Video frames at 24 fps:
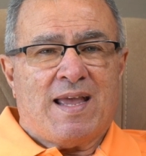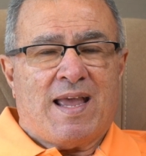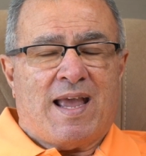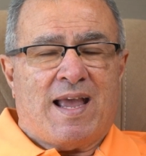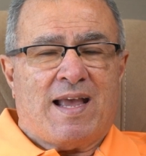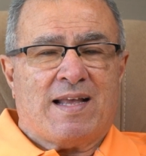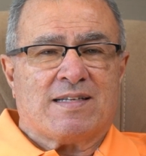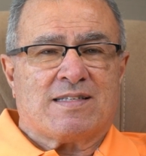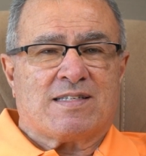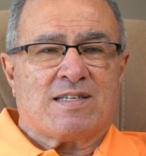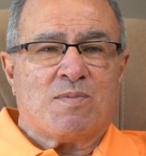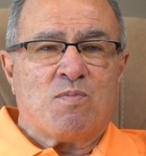
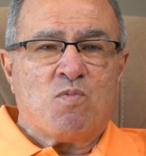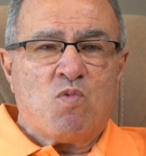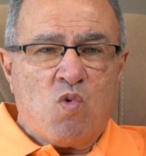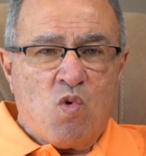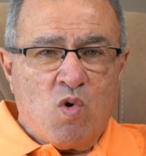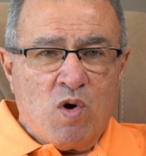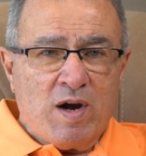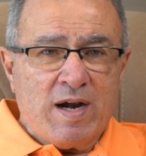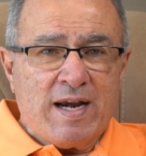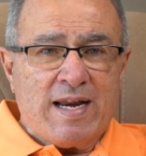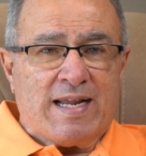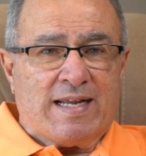and some
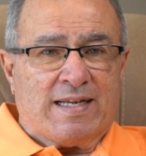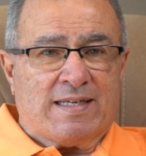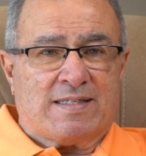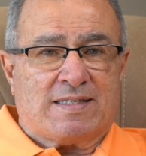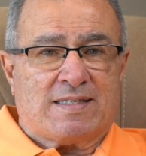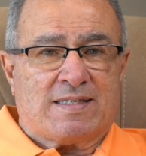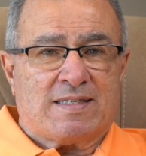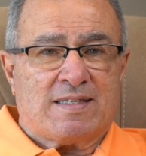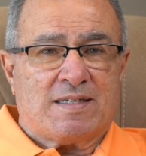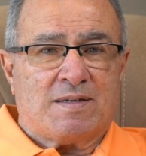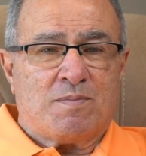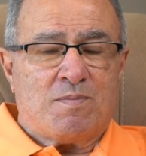
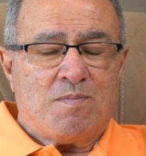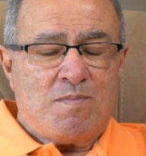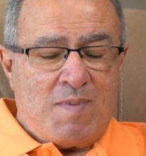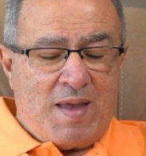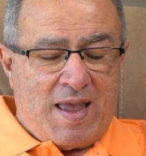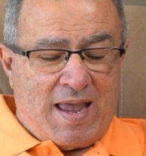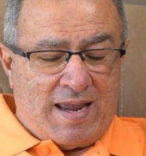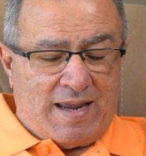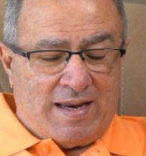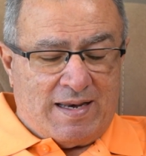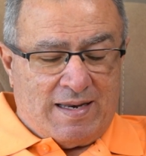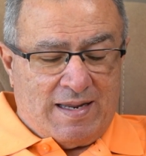warnings
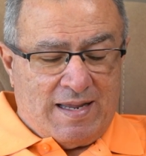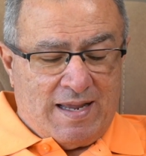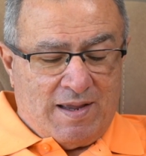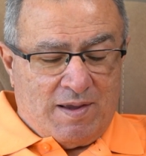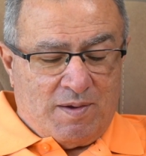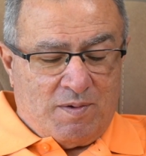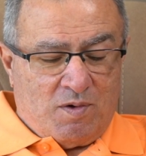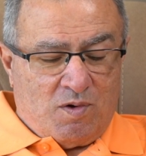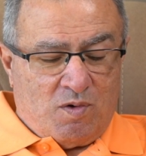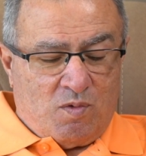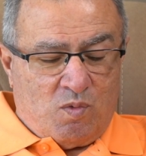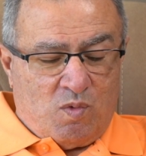made
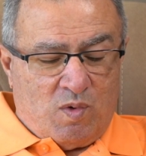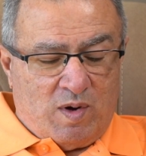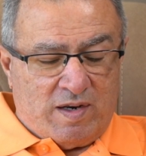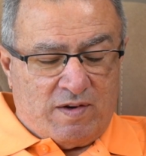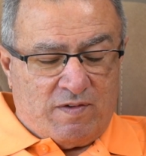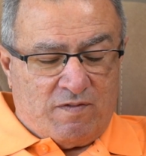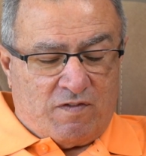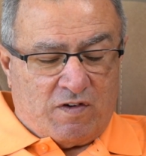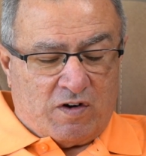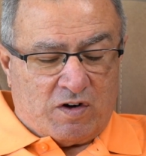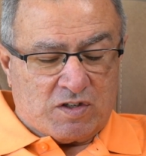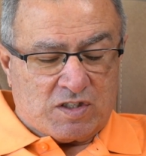
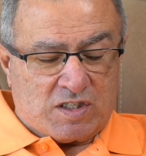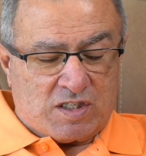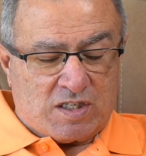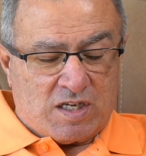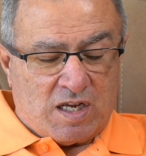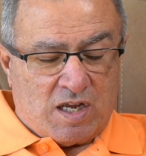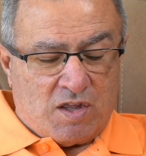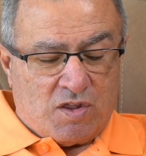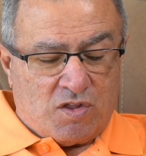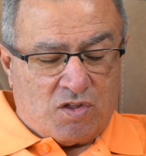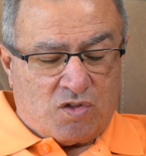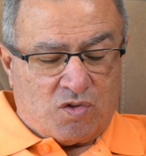when
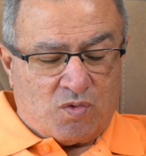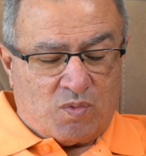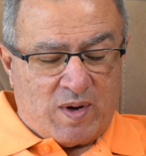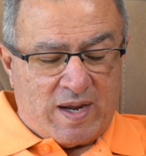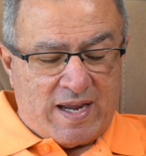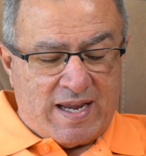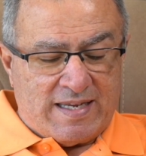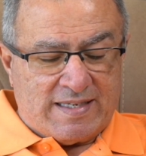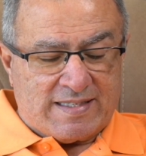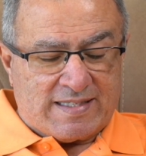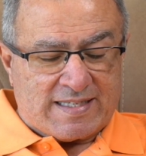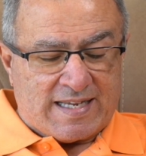verse
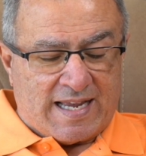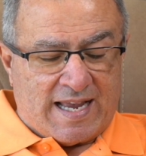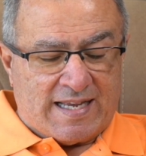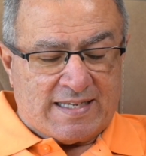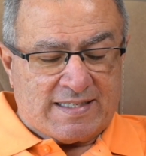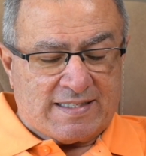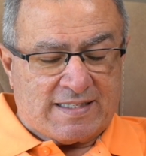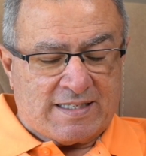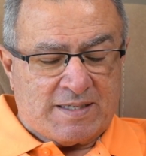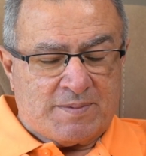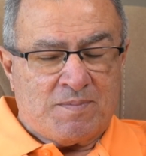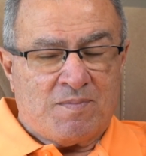3
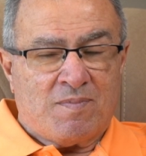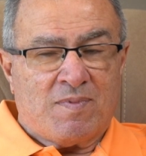says,